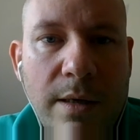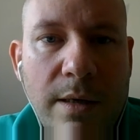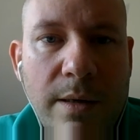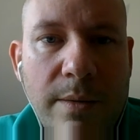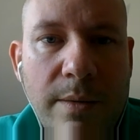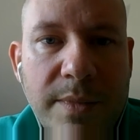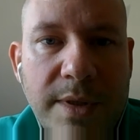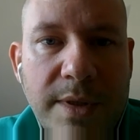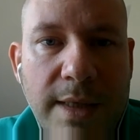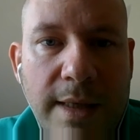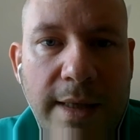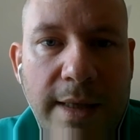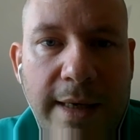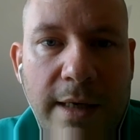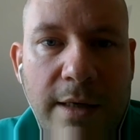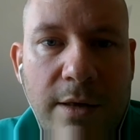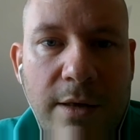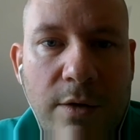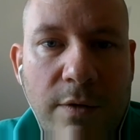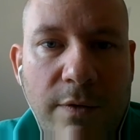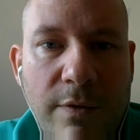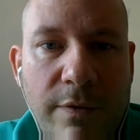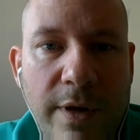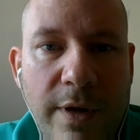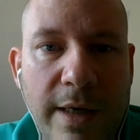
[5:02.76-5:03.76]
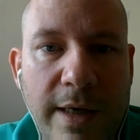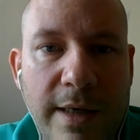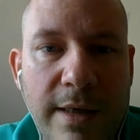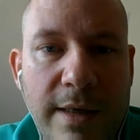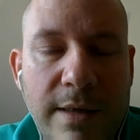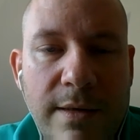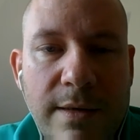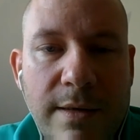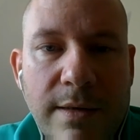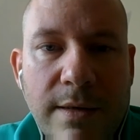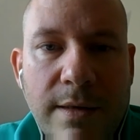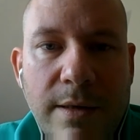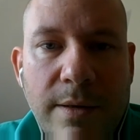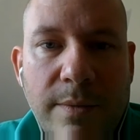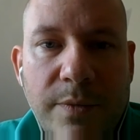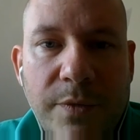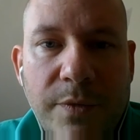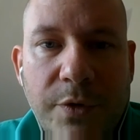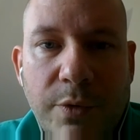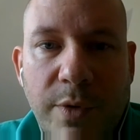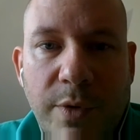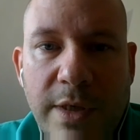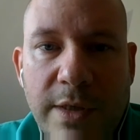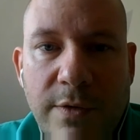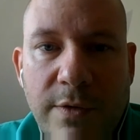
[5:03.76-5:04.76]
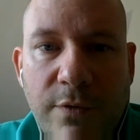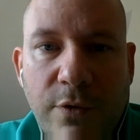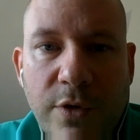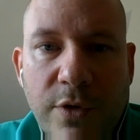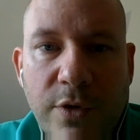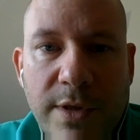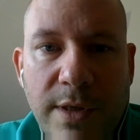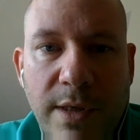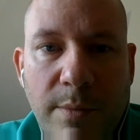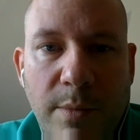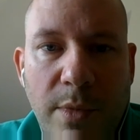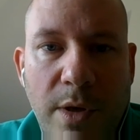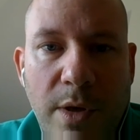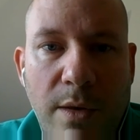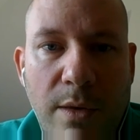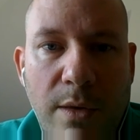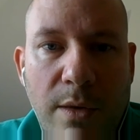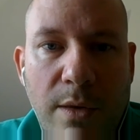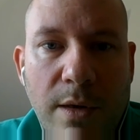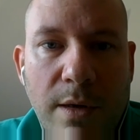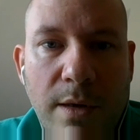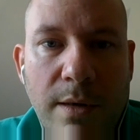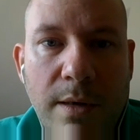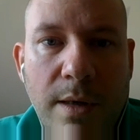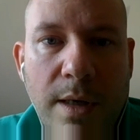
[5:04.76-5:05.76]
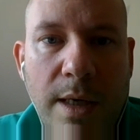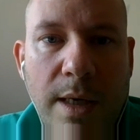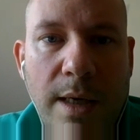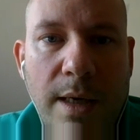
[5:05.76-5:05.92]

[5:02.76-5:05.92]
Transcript: select your flight, transfer some ether